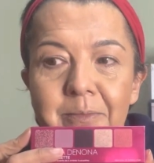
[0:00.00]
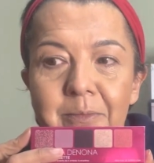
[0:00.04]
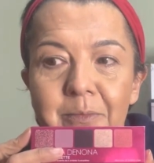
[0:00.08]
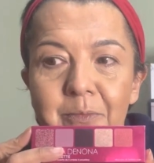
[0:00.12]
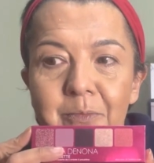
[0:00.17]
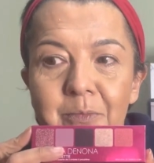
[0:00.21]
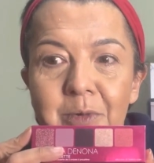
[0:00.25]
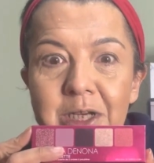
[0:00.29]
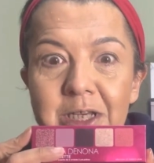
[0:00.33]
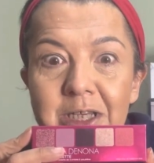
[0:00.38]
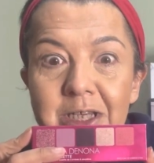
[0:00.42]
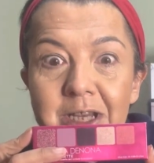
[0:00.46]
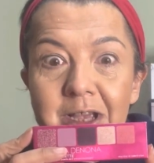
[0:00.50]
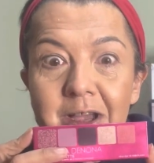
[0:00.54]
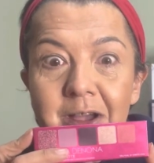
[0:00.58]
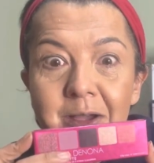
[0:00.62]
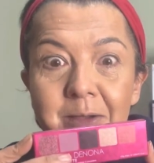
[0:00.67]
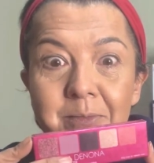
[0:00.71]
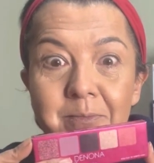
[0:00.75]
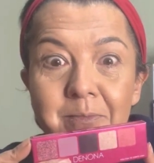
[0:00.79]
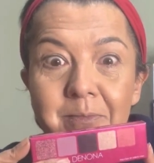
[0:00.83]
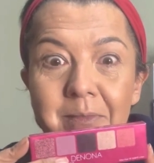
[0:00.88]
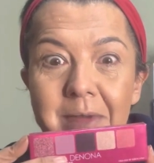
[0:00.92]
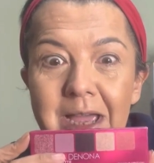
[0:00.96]
which I
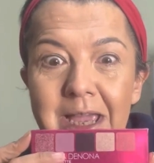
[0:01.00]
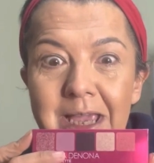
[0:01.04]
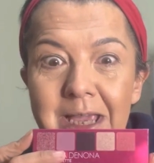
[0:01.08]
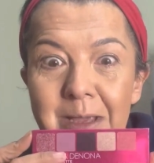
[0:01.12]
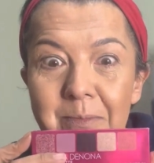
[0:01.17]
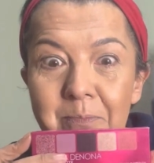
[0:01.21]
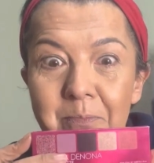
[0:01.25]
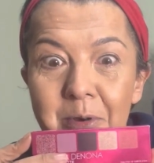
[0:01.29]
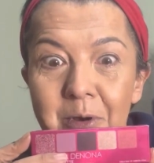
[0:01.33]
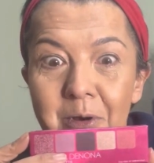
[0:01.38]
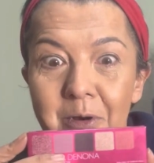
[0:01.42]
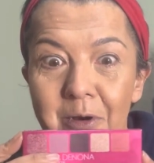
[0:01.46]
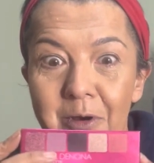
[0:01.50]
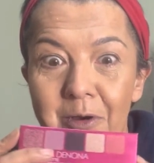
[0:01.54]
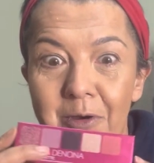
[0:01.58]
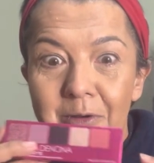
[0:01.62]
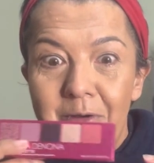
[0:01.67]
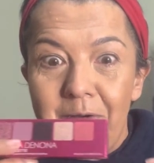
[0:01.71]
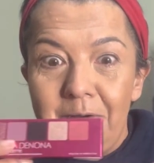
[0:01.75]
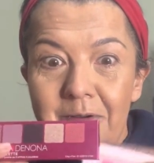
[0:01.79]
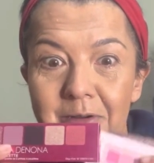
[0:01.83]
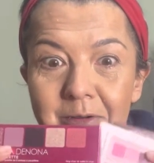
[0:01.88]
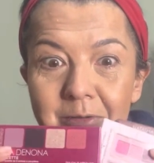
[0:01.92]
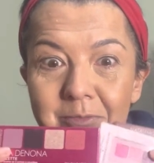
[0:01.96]
may put
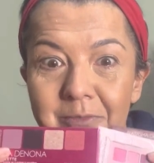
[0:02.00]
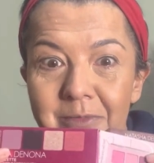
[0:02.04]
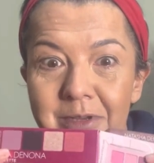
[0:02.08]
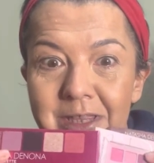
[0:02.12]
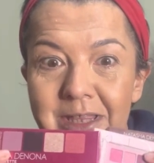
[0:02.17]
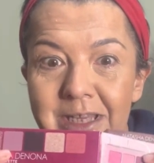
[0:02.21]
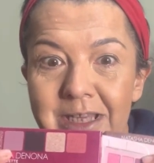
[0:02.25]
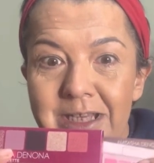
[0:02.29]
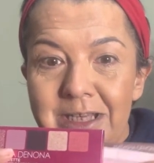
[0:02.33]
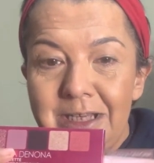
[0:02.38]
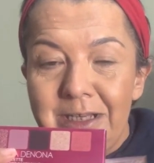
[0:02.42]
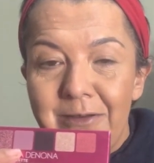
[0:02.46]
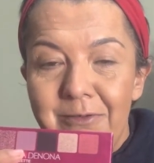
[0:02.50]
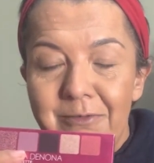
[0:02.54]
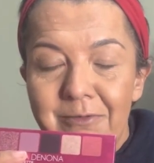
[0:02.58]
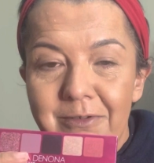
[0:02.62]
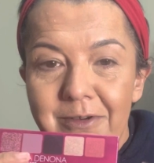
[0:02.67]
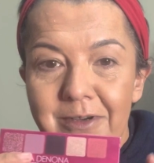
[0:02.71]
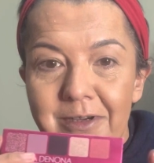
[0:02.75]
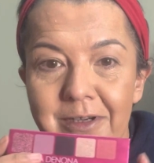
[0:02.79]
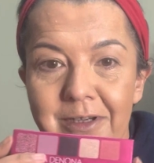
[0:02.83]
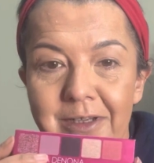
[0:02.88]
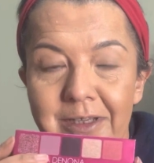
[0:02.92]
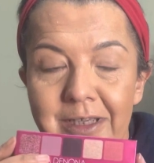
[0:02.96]
on with this
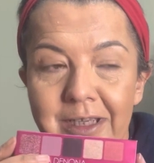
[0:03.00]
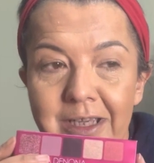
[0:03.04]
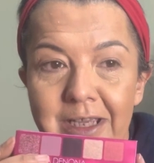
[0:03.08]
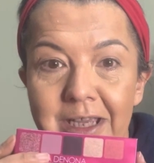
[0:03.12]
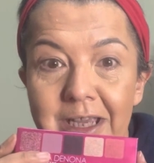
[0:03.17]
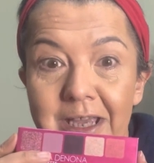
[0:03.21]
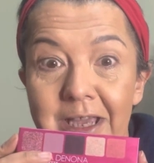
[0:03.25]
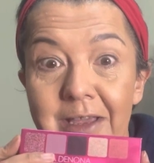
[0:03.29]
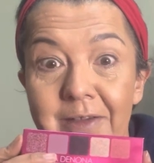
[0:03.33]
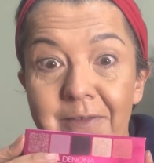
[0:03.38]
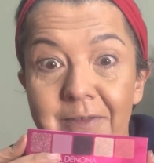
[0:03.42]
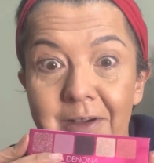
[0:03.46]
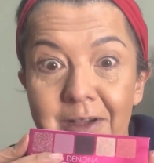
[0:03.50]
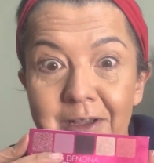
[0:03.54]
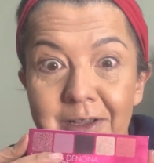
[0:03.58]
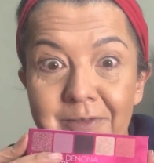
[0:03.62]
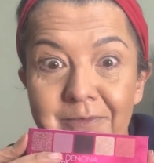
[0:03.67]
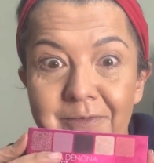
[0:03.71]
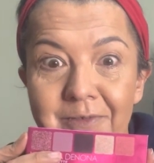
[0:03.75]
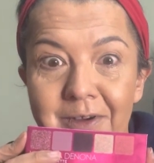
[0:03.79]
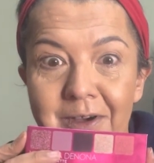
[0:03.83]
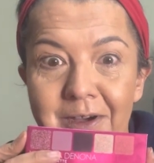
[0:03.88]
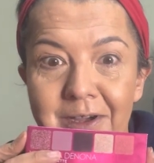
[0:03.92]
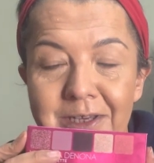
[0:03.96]
look if I can
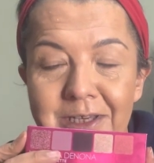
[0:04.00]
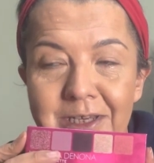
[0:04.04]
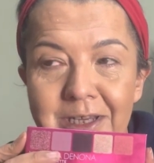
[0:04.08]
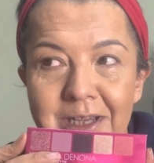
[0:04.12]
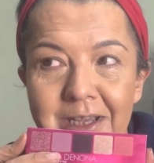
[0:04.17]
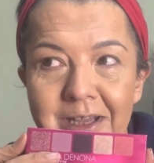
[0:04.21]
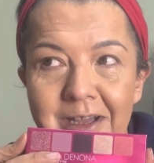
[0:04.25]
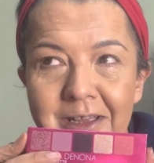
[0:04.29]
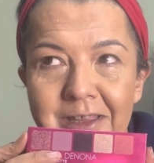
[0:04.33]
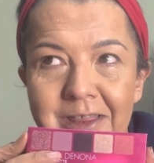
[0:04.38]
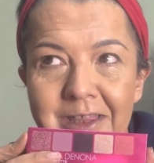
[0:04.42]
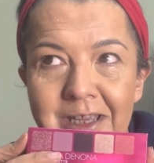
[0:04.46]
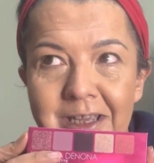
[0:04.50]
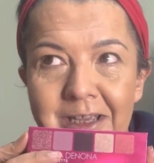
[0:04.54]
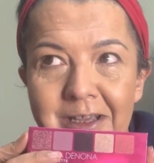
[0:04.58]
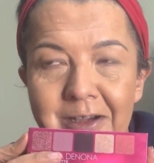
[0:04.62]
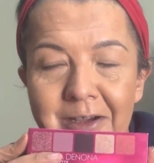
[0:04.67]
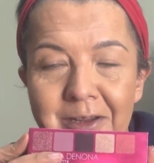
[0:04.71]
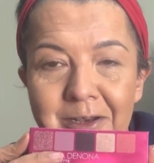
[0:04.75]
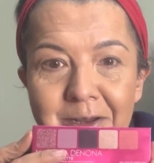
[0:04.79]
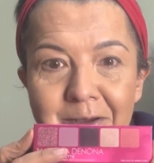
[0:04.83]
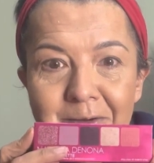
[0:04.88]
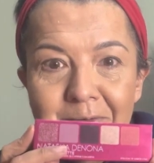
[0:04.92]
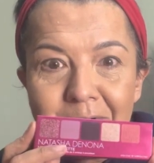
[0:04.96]
find it. I think
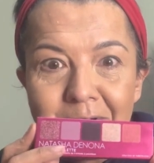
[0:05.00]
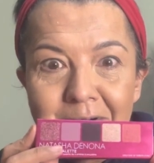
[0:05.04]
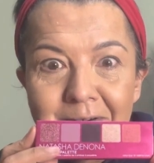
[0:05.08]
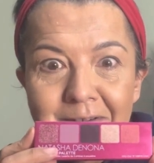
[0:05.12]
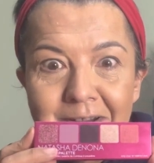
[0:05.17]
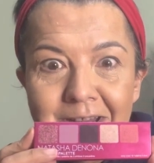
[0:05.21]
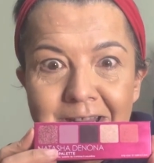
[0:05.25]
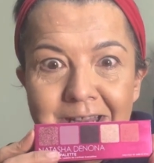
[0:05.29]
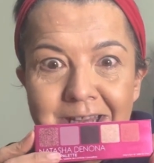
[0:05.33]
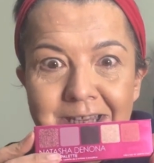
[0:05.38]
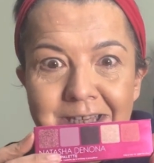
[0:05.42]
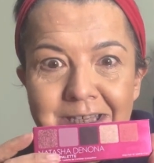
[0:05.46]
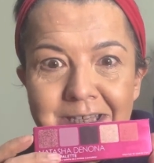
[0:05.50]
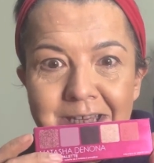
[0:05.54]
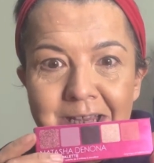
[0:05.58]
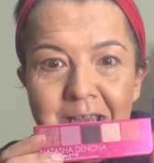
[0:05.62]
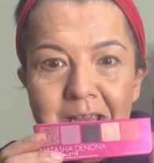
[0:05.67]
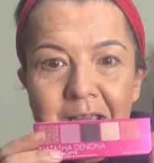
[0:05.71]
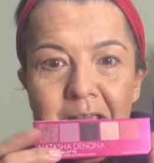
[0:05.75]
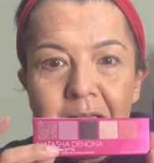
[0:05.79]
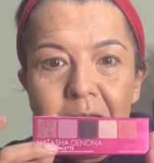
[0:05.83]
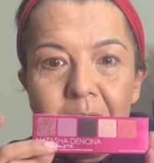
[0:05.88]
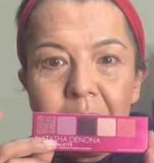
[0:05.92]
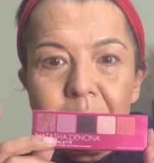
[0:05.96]
I know where it is,
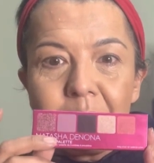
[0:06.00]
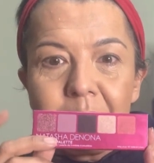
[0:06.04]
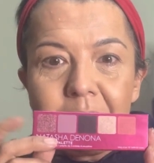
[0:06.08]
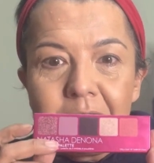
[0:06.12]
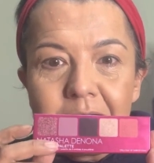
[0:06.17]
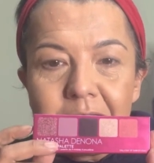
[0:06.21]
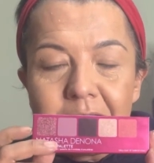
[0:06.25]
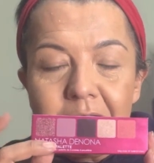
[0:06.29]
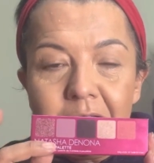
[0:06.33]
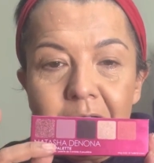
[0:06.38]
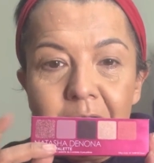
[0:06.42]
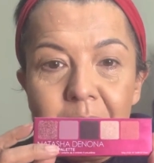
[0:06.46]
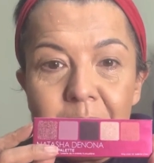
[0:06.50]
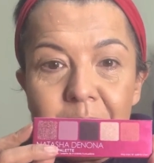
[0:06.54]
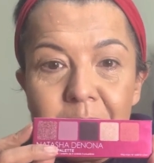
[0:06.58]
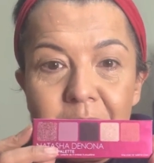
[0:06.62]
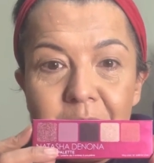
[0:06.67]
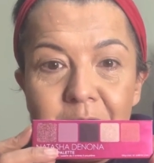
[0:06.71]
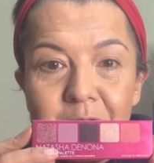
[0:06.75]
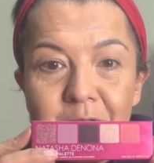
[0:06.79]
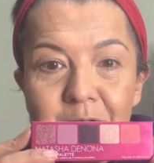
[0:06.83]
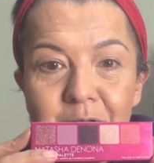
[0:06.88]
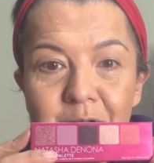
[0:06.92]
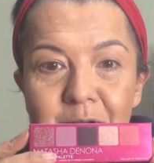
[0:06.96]
but I'm
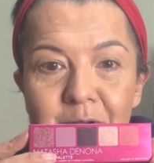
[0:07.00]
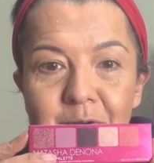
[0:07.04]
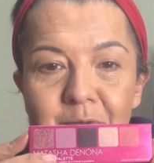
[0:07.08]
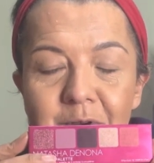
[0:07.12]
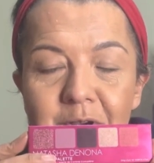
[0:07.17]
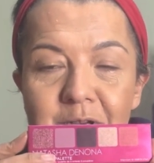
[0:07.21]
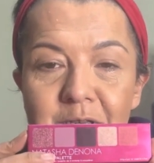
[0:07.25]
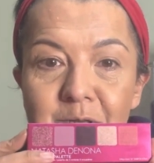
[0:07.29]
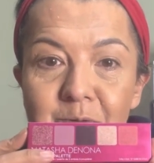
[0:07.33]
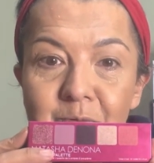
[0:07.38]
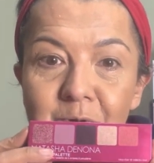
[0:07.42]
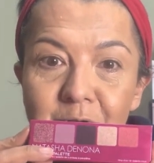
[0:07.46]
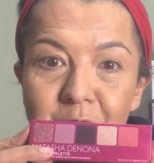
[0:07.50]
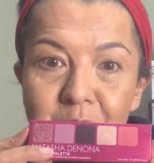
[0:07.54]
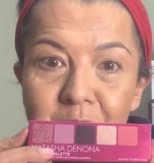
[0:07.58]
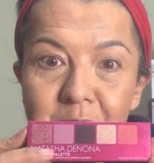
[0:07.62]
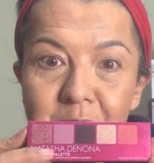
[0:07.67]
going to do a swatch